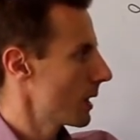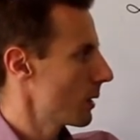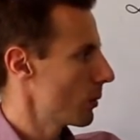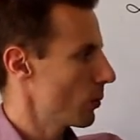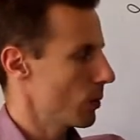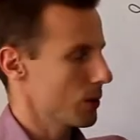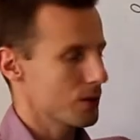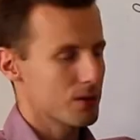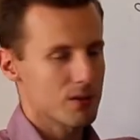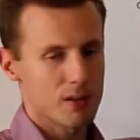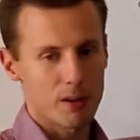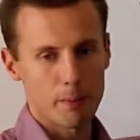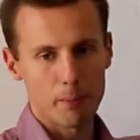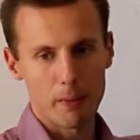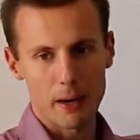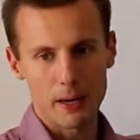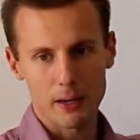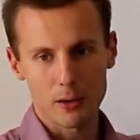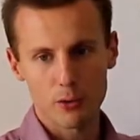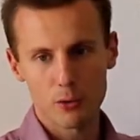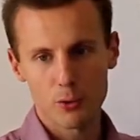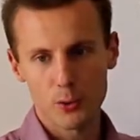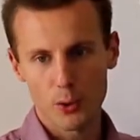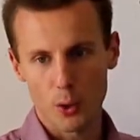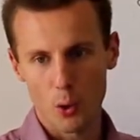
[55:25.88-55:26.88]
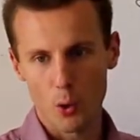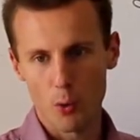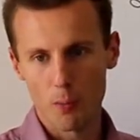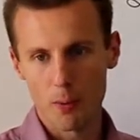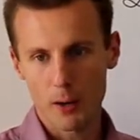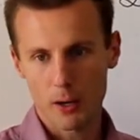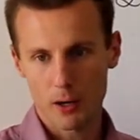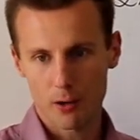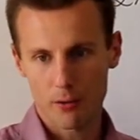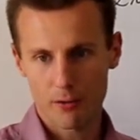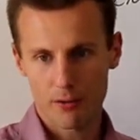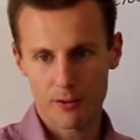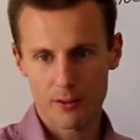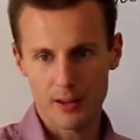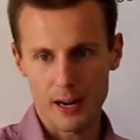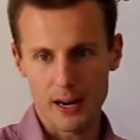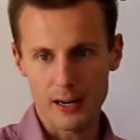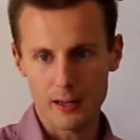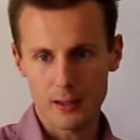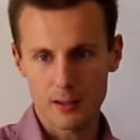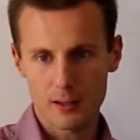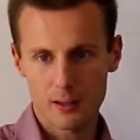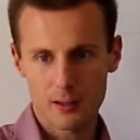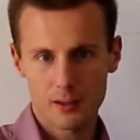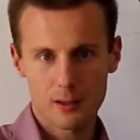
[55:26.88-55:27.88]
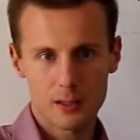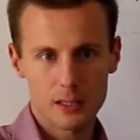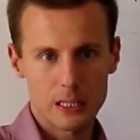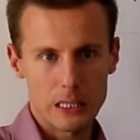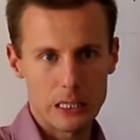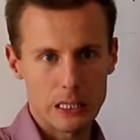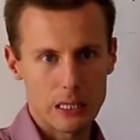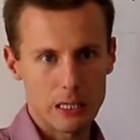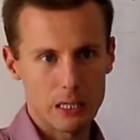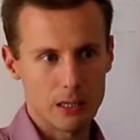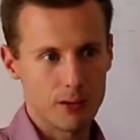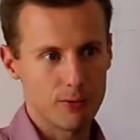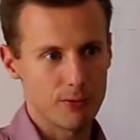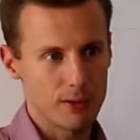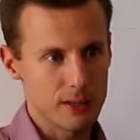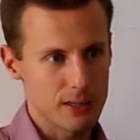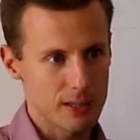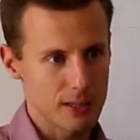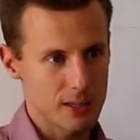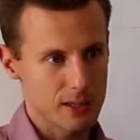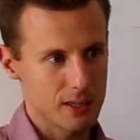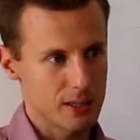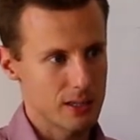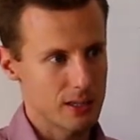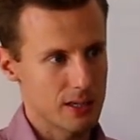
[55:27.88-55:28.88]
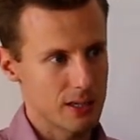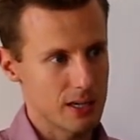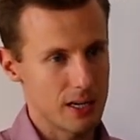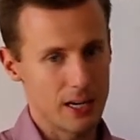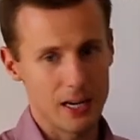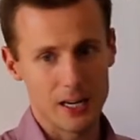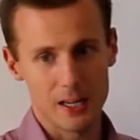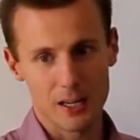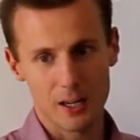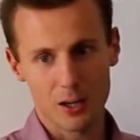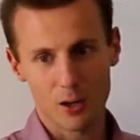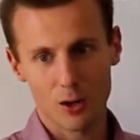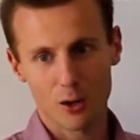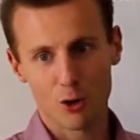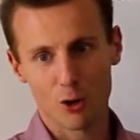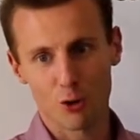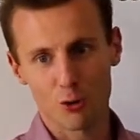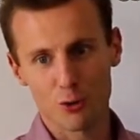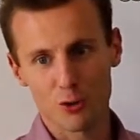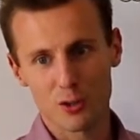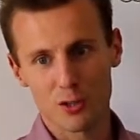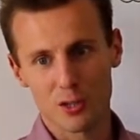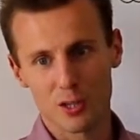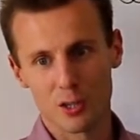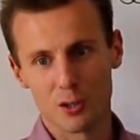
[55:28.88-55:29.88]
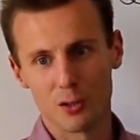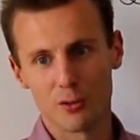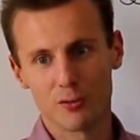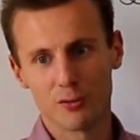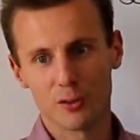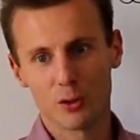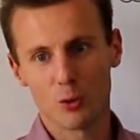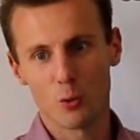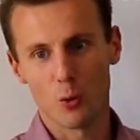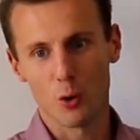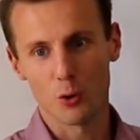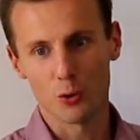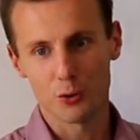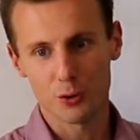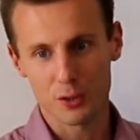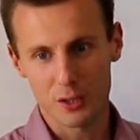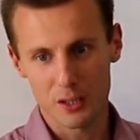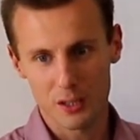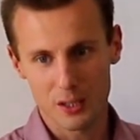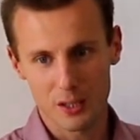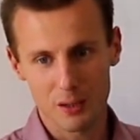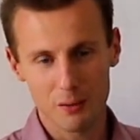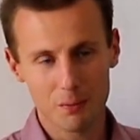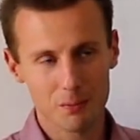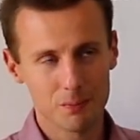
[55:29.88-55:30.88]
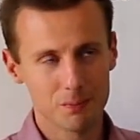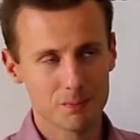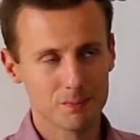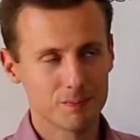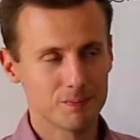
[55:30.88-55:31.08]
What's the main drawback of that? If it's any conserved quantity,